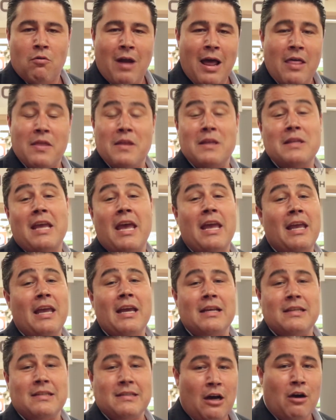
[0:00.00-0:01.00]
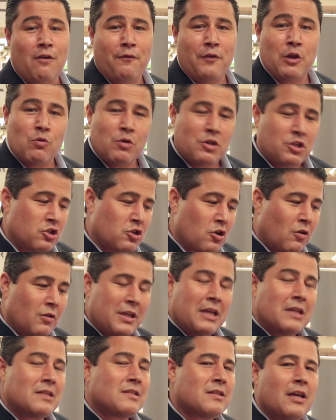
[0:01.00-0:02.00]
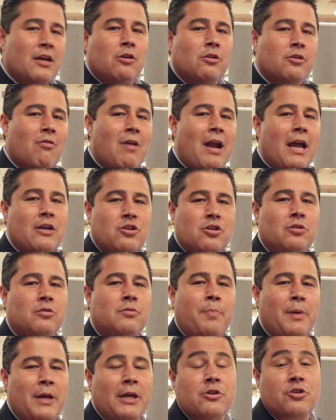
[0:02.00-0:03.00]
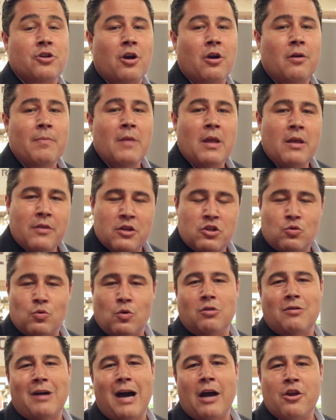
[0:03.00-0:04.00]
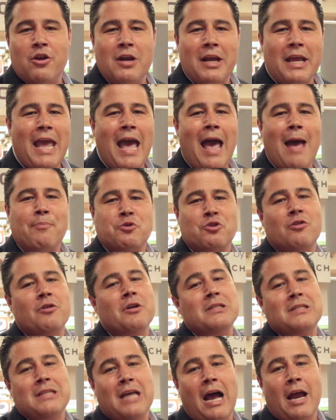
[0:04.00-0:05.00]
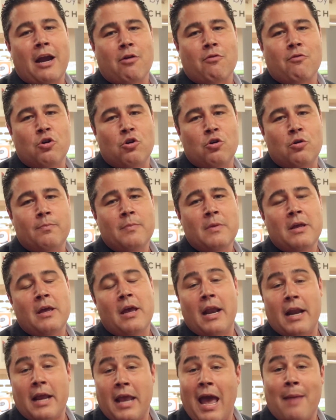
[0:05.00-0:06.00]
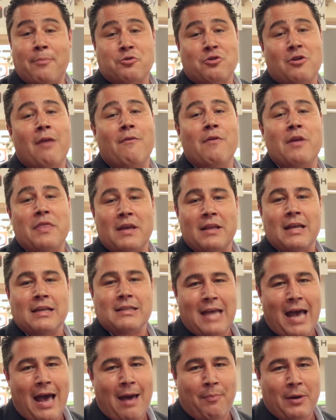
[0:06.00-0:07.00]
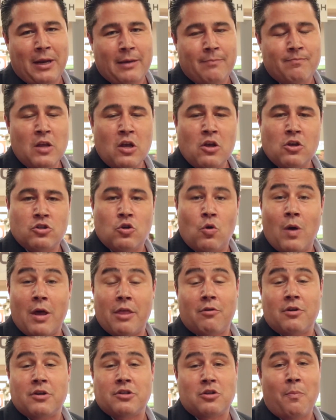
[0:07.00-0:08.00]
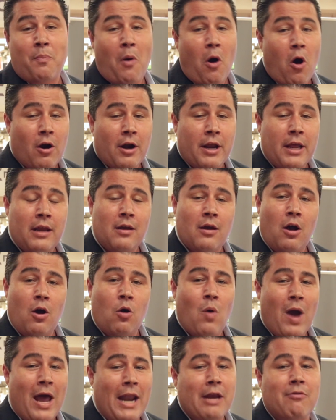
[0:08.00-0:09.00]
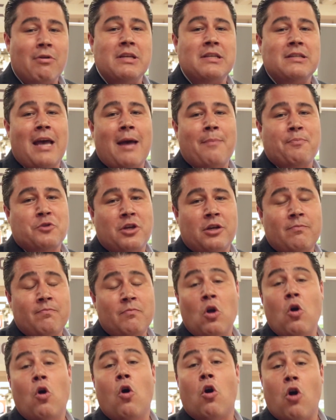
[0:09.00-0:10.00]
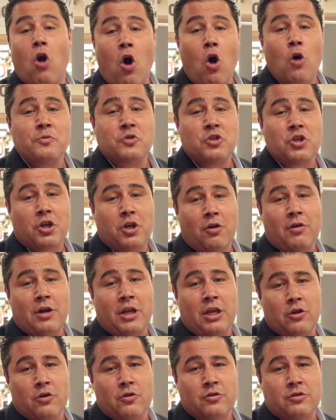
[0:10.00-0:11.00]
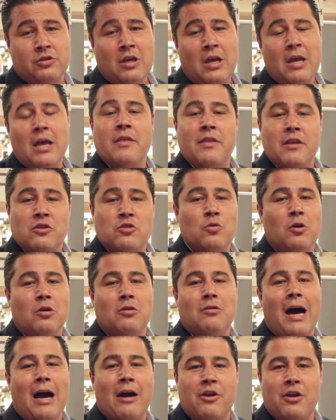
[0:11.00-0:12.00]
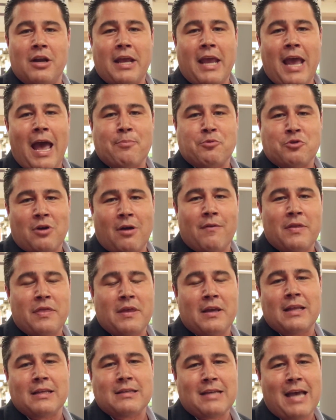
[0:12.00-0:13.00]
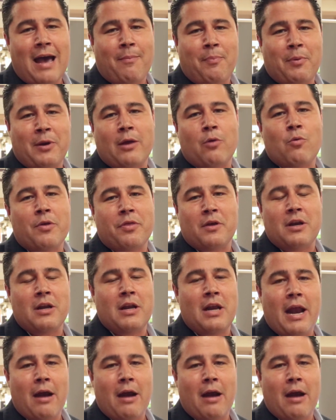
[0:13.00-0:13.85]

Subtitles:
Rather than taking a selfie, which is only a single directional picture, this will allow you to capture an entire room and capture everything that's happening. So whether it's a party, a wedding reception, or a home security use, this will allow you to capture everything that's happening within an